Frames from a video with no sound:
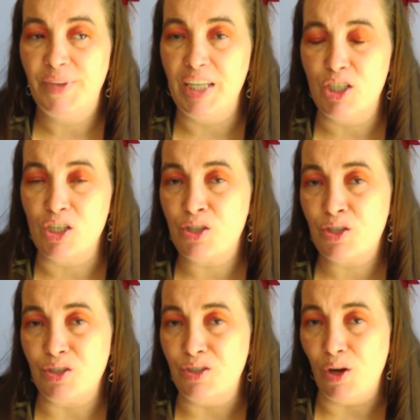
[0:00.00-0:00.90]
they
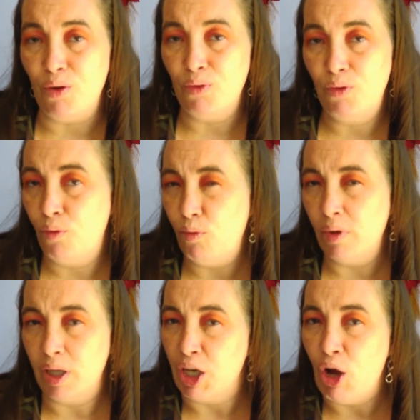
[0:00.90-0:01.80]
just don't
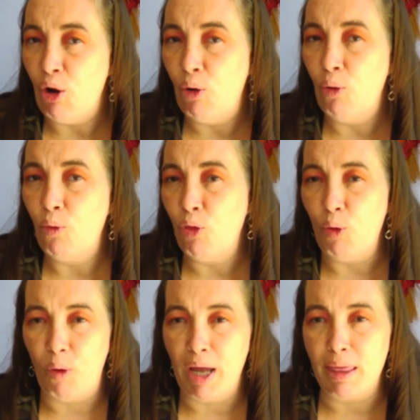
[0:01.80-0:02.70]
really know the
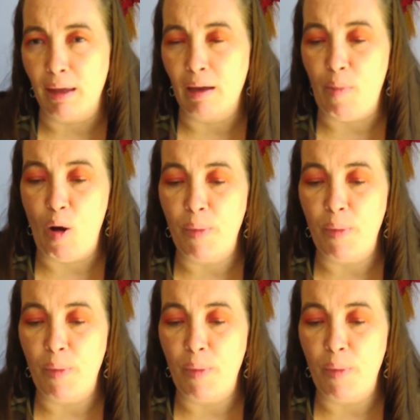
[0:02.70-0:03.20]
right thing about